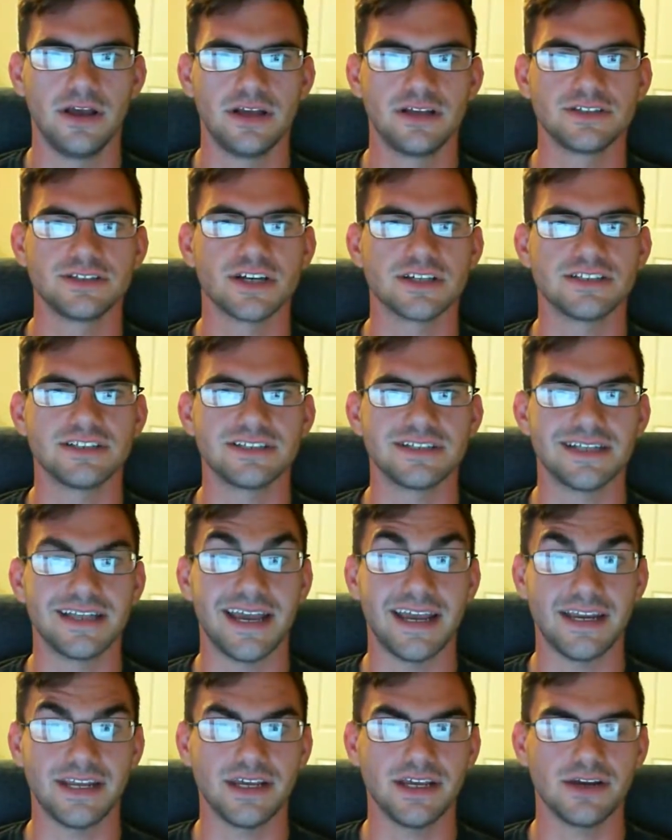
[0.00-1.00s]
such as
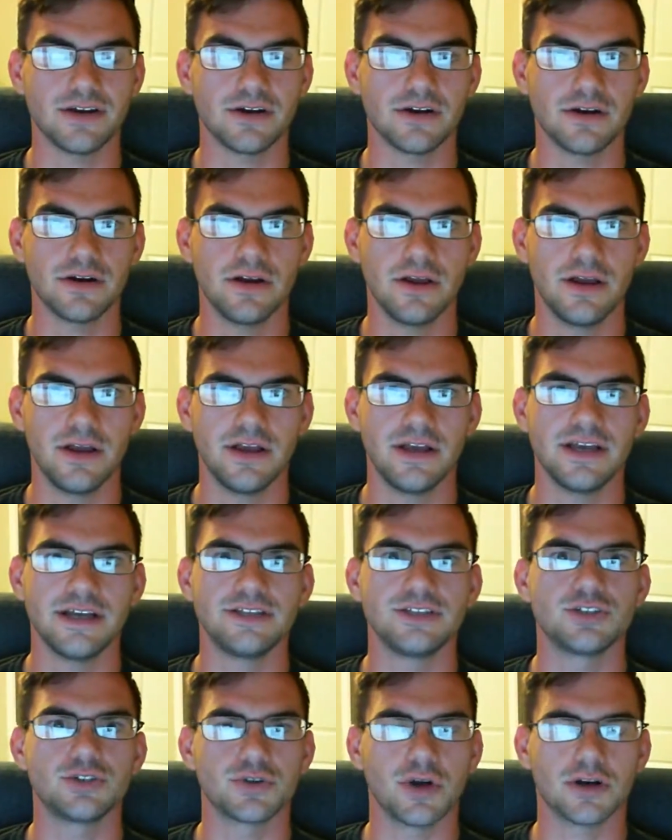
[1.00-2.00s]
landing gear
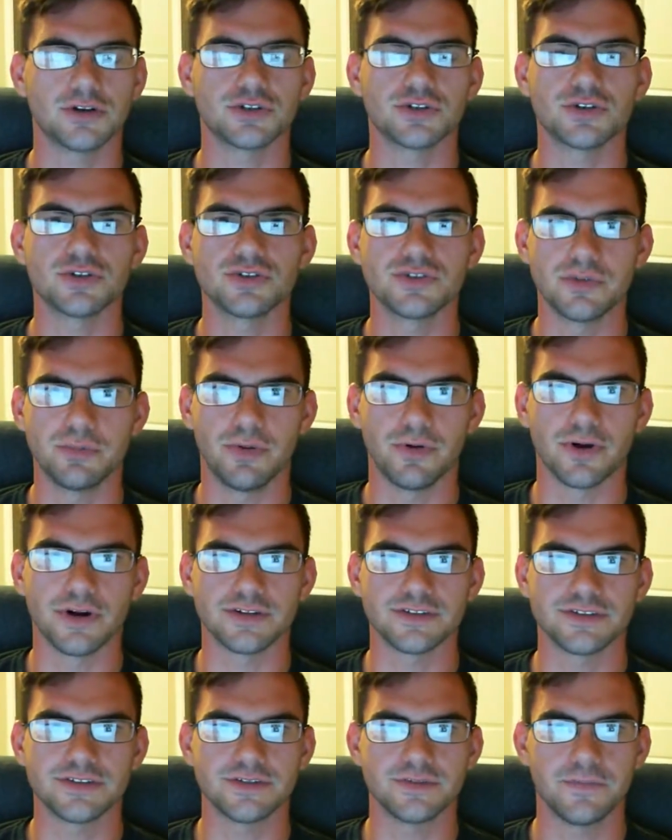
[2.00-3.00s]
and structural
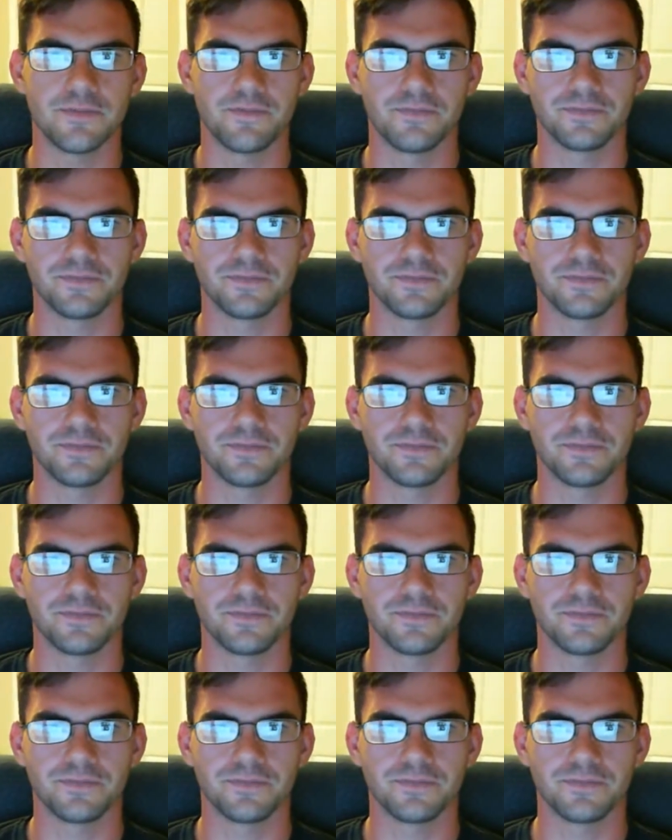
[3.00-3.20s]
supports.